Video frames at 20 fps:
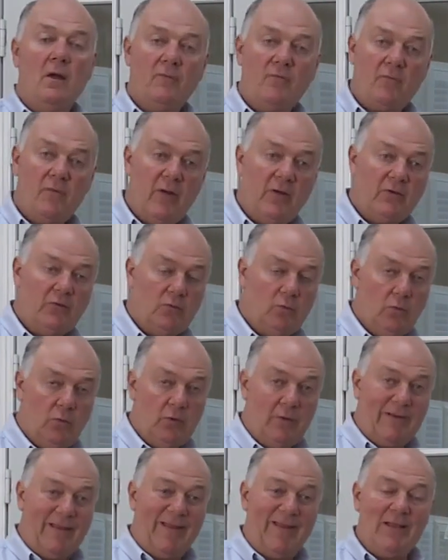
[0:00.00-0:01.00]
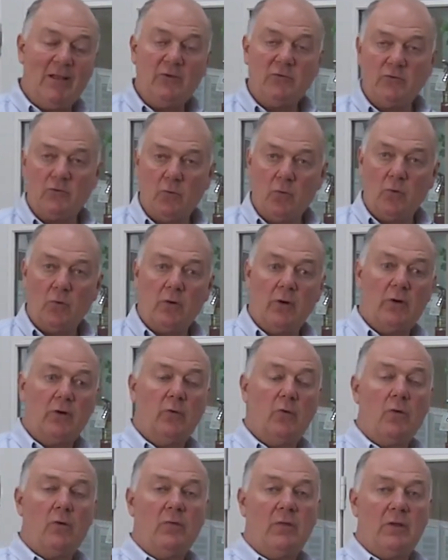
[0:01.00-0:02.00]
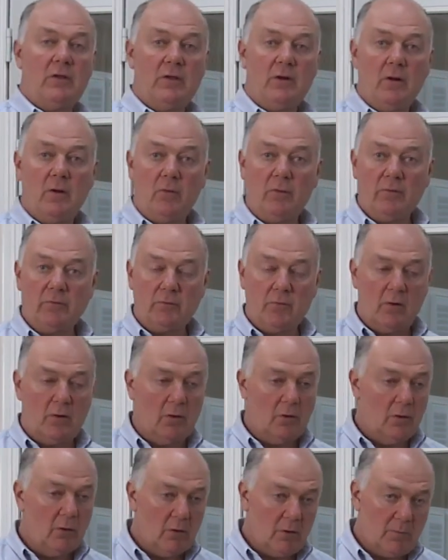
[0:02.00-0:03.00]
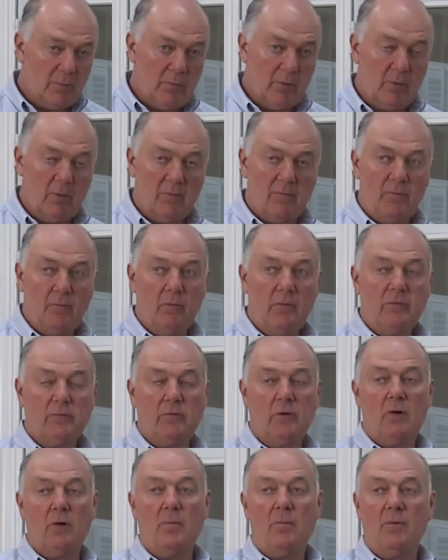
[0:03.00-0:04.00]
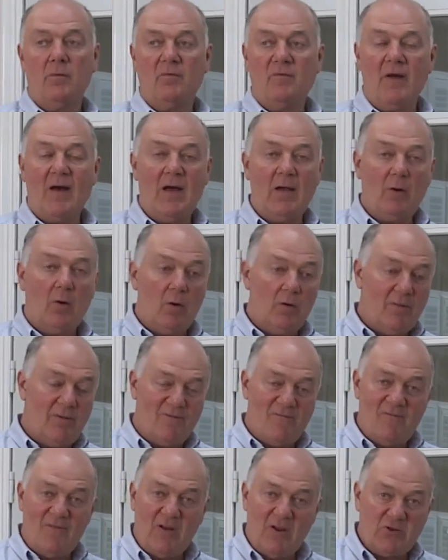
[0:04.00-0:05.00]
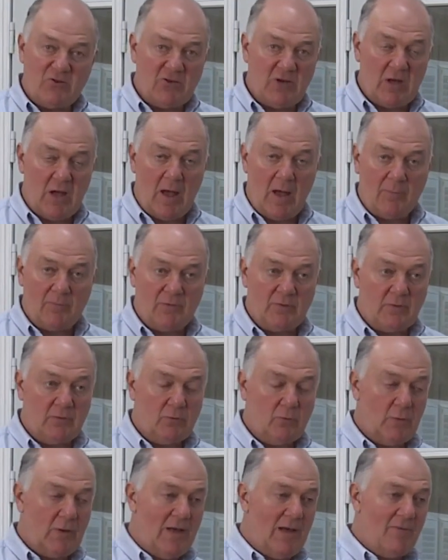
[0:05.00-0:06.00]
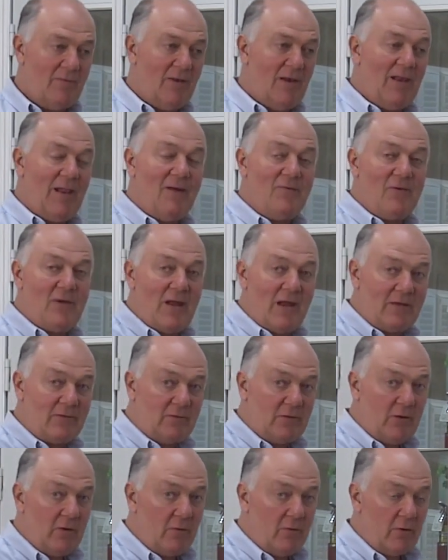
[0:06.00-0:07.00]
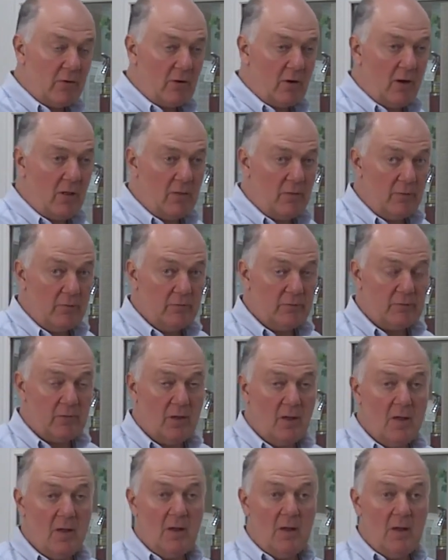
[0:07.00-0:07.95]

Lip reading: Frenchwood hinge door, a door that you know is going to look beautiful, is going to provide all the finishing options. We have 11 exterior colors.